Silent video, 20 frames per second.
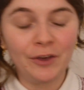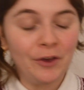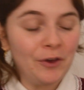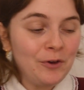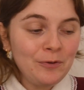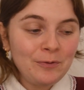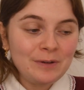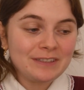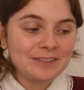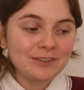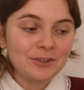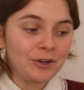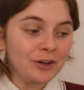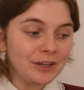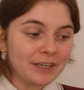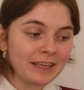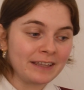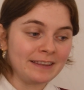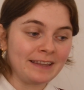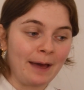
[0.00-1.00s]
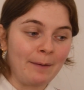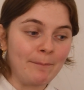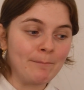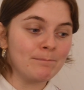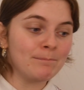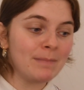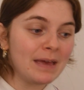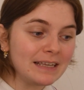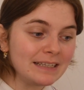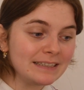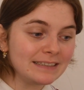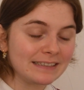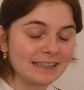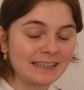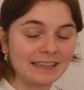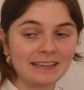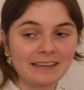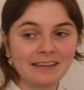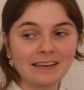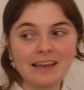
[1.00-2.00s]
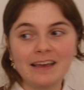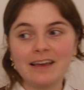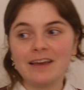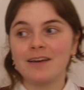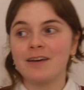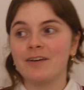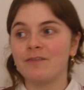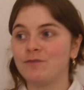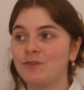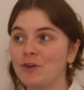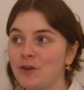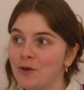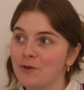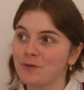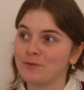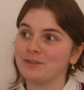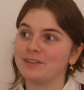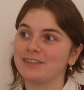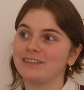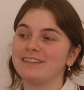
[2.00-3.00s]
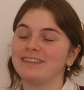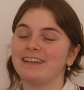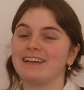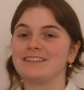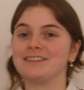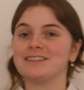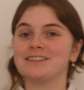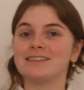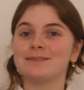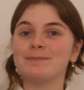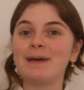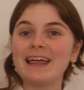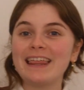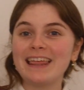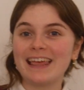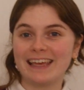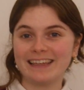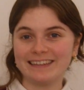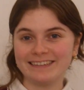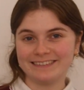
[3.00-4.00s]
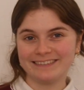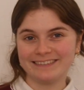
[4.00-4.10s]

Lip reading: Who is cooking that amazing food? I can smell it.